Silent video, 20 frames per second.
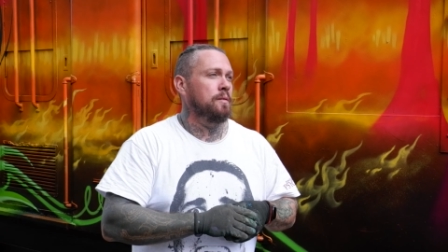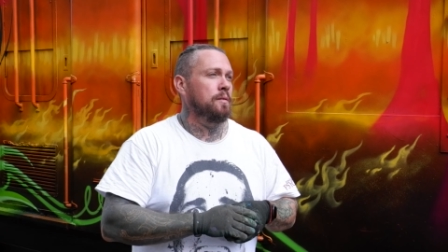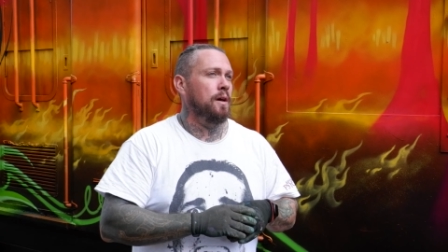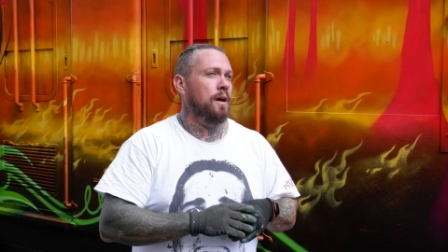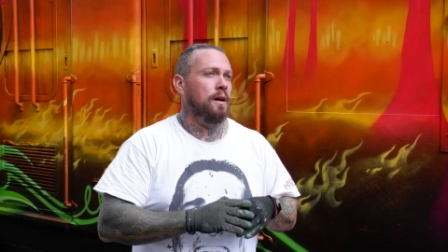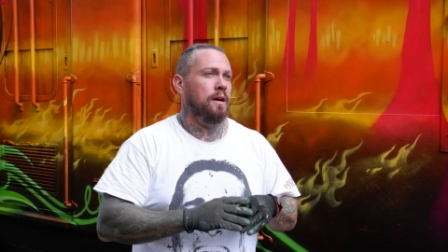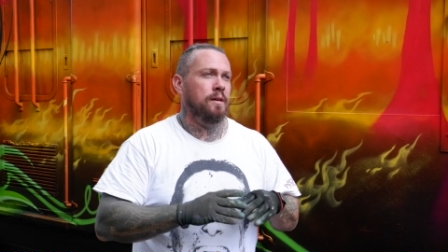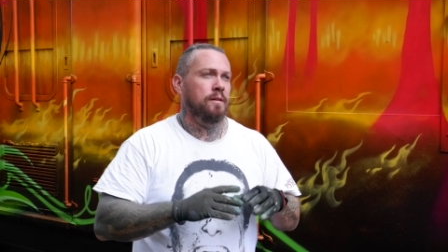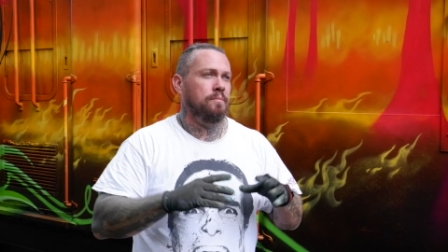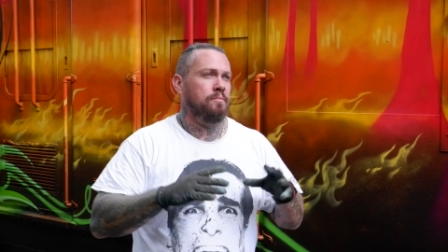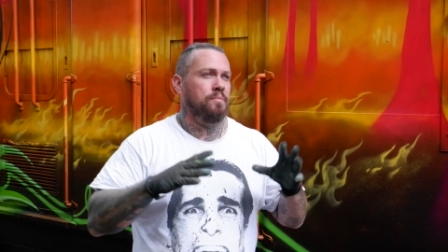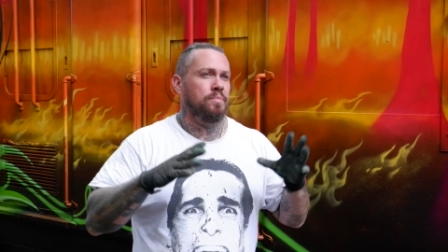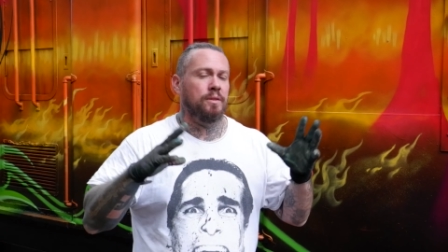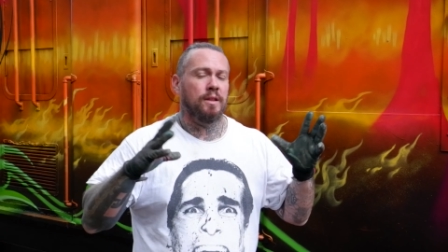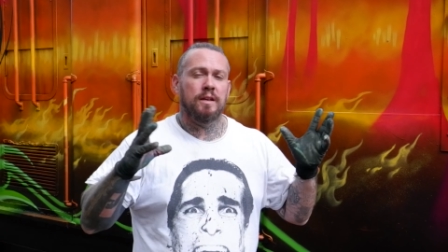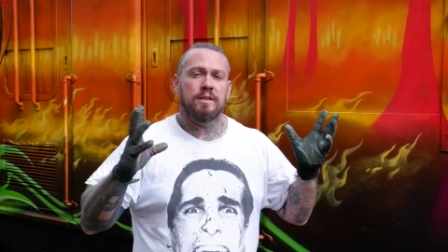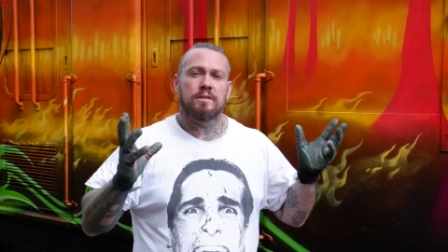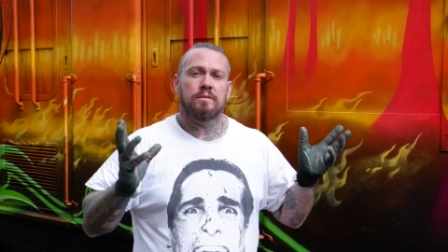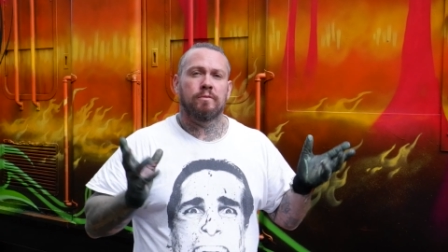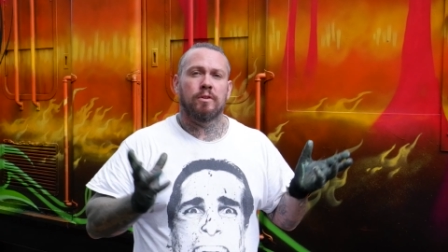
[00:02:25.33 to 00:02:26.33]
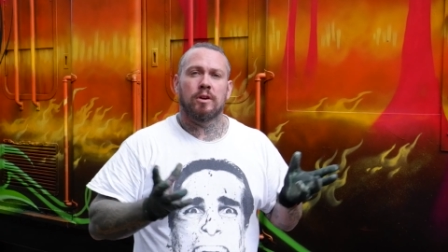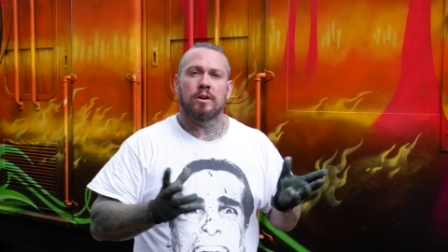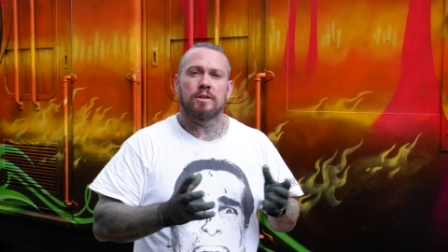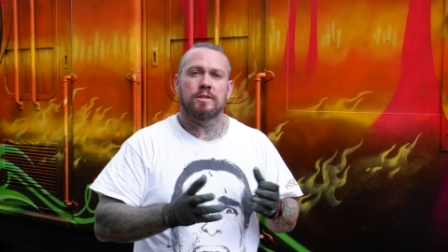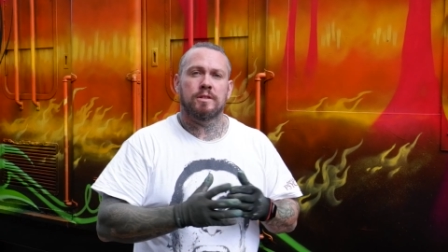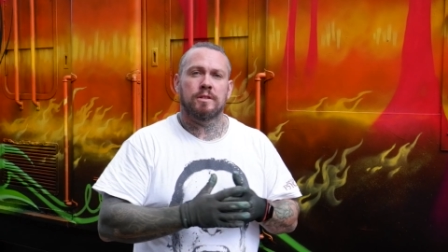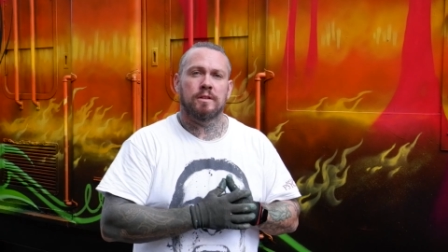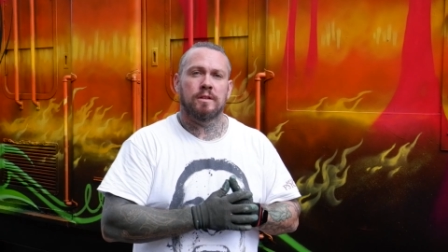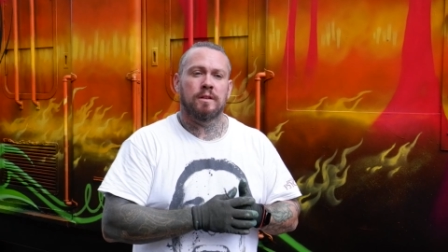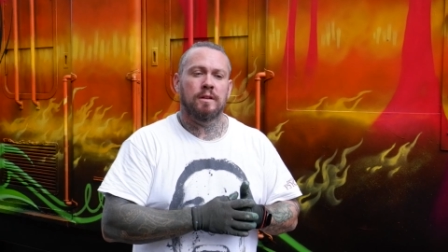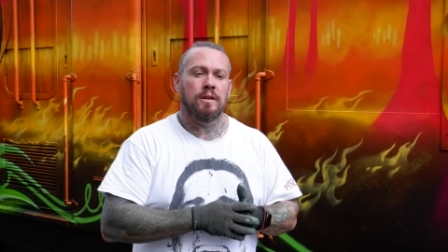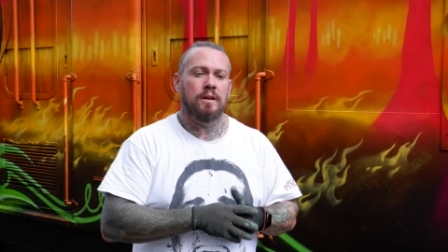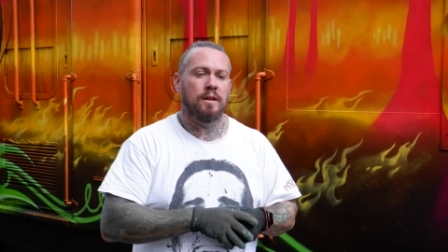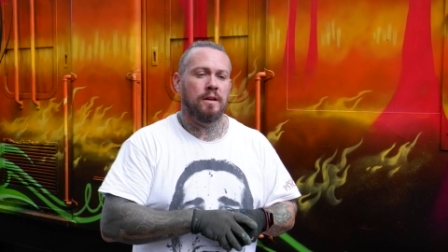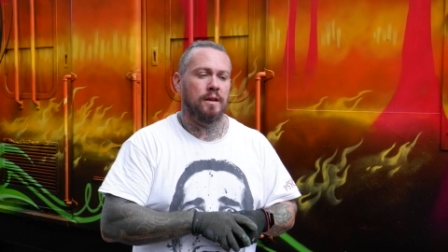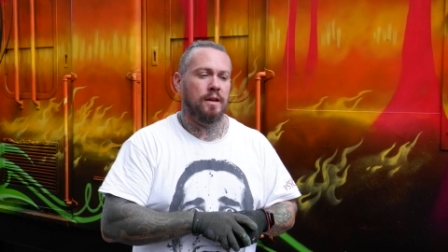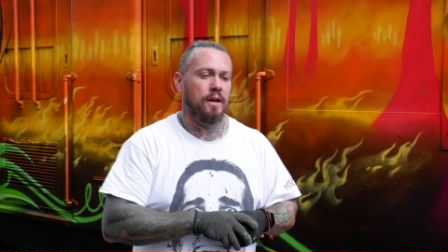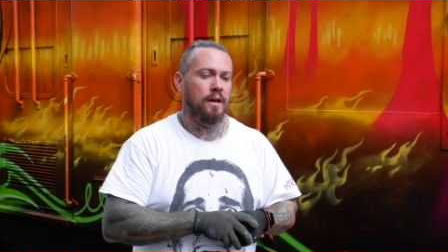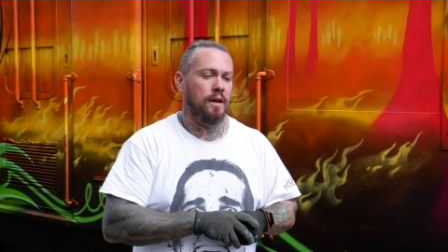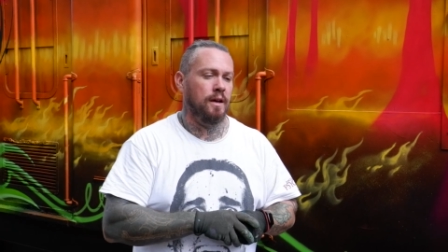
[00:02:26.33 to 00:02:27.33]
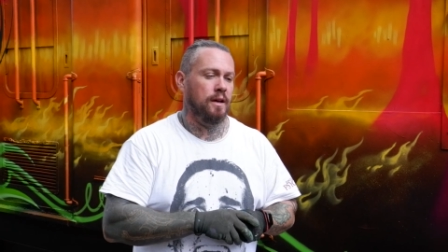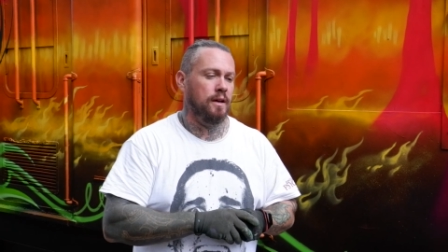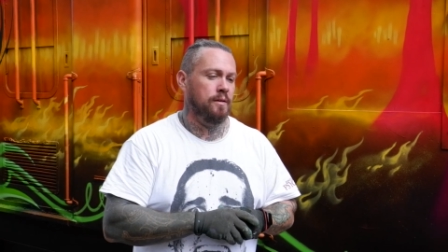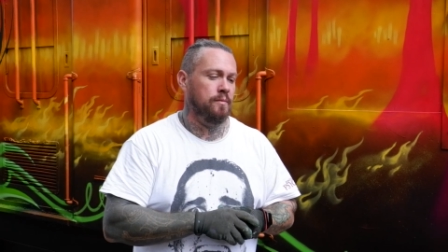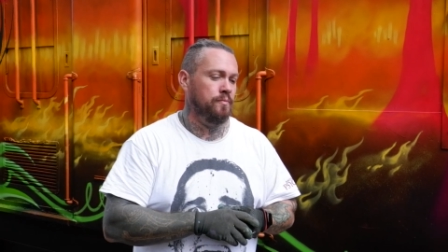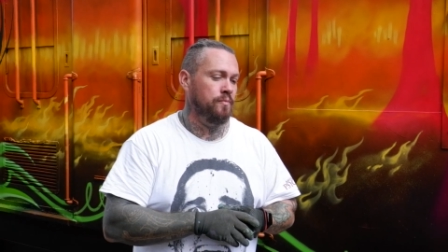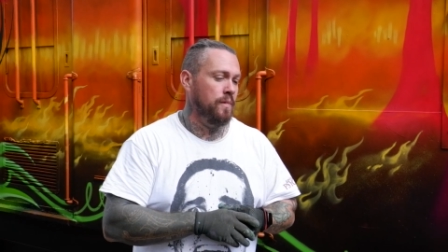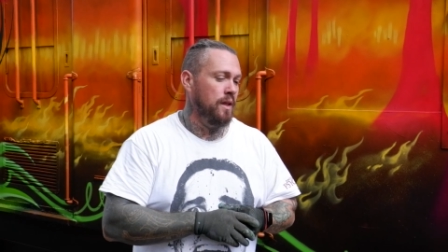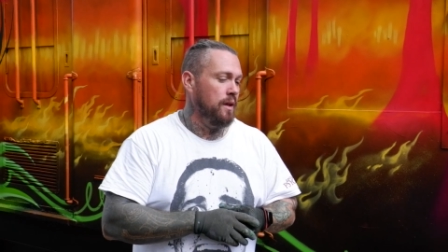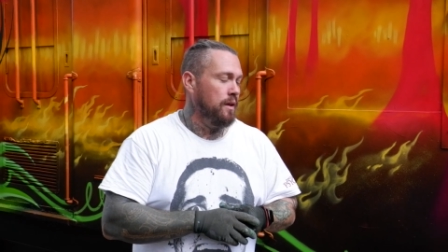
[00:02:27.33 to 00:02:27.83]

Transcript: uh, place of origin uh,